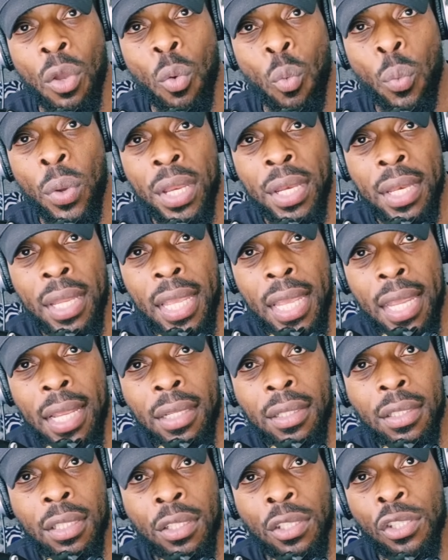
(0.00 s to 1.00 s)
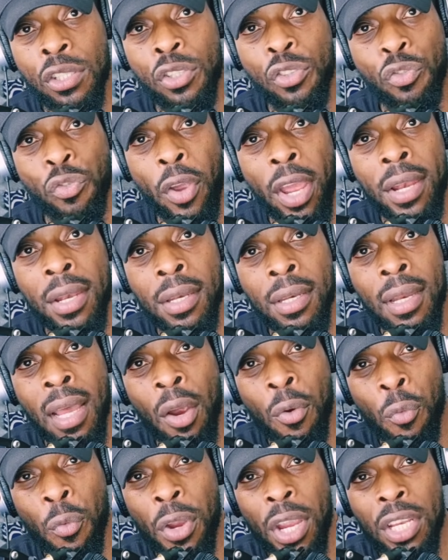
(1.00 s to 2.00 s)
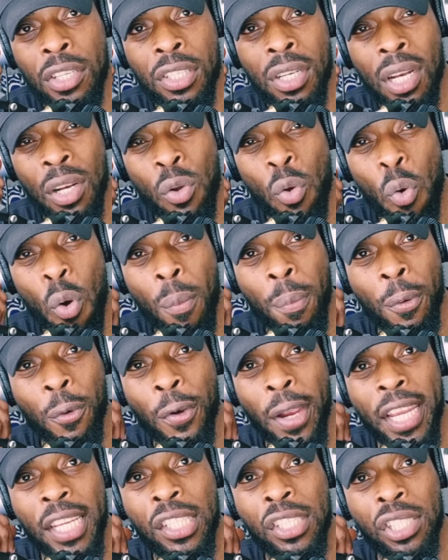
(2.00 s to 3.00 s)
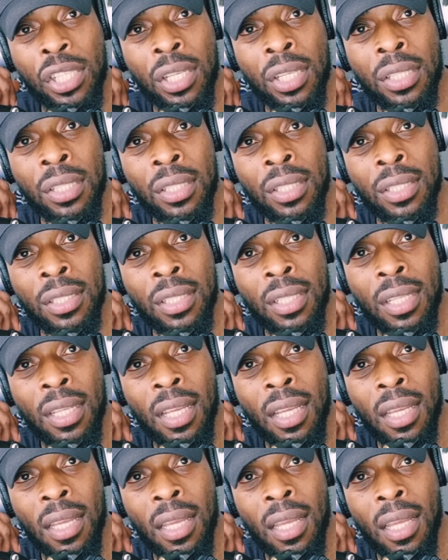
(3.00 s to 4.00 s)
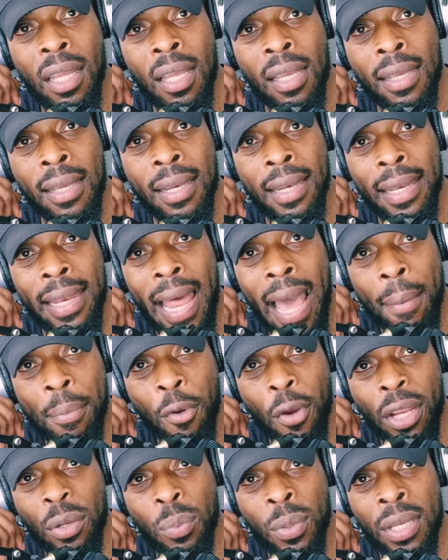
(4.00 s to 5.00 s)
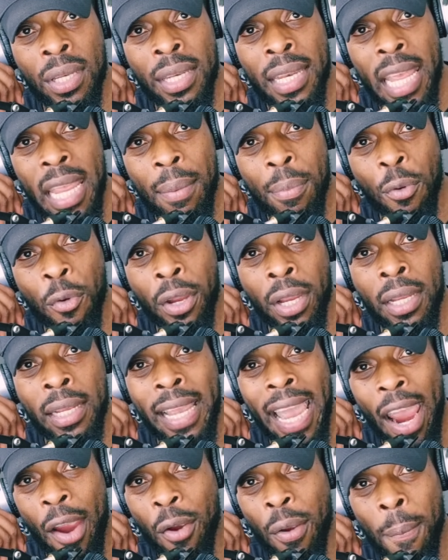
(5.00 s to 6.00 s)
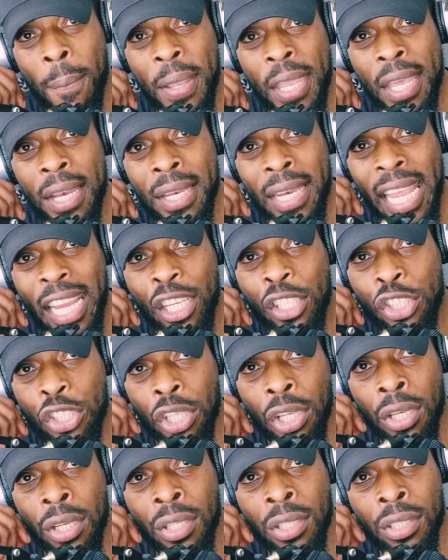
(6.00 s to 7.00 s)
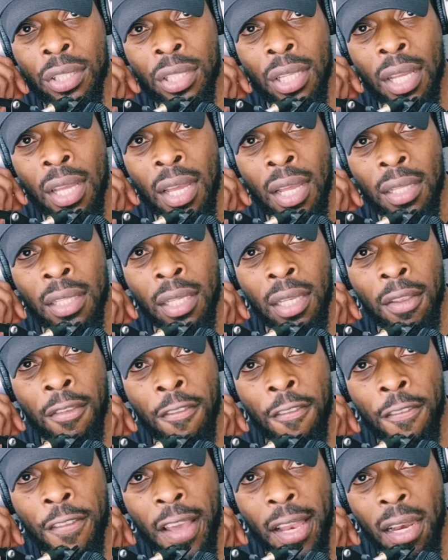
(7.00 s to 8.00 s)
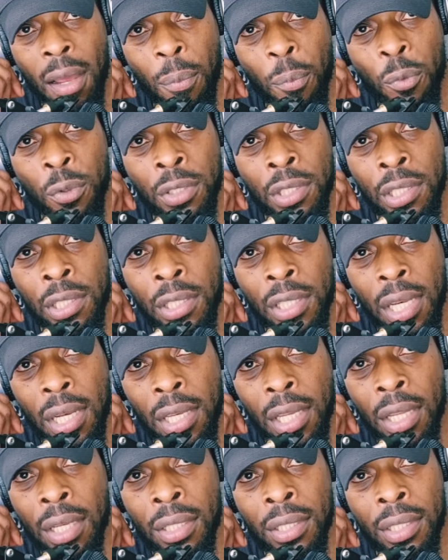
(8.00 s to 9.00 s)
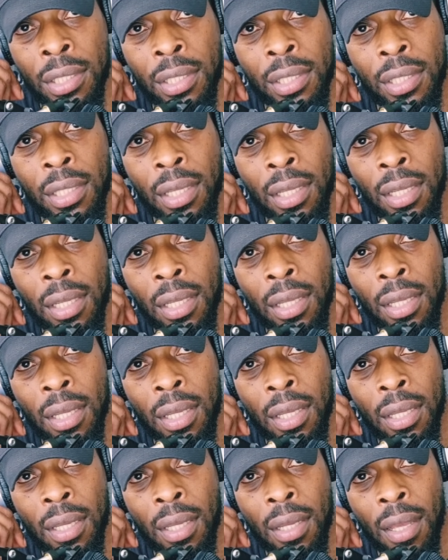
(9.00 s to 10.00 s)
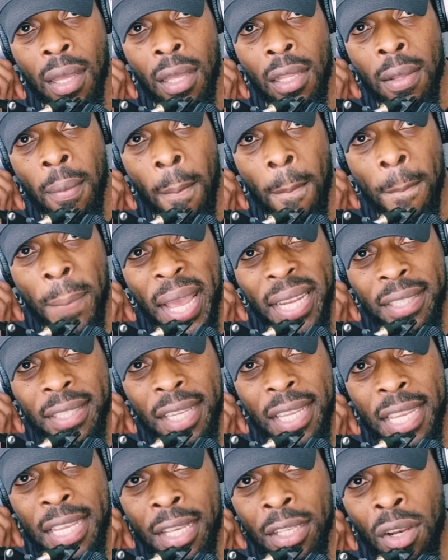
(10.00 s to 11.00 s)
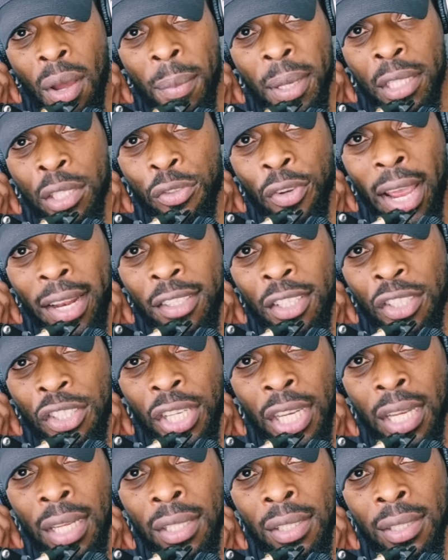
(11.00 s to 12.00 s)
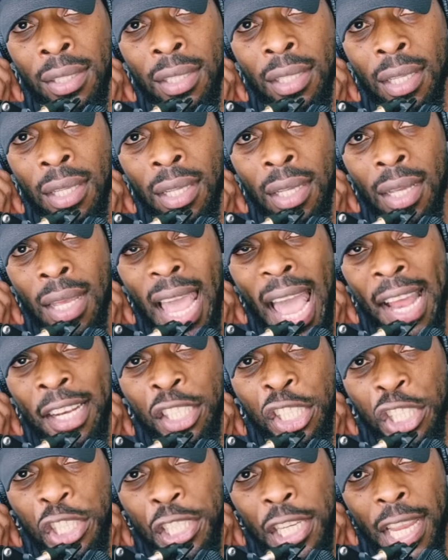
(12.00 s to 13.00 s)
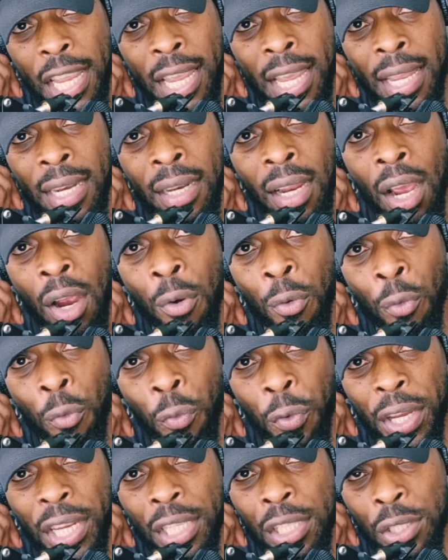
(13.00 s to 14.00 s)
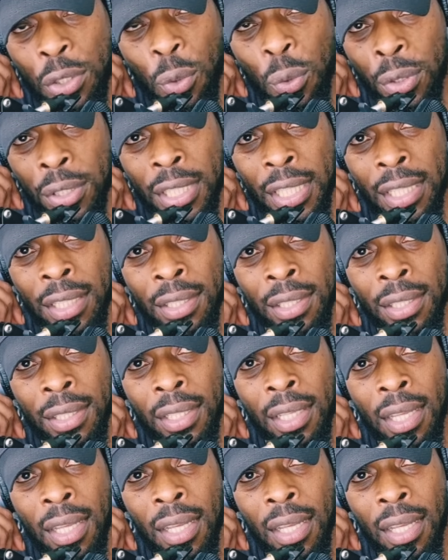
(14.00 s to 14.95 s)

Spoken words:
We need to strengthen our regional corporations, collaborate with neighboring Caribbean nations to develop resilience, better economic strategies, and shared resources.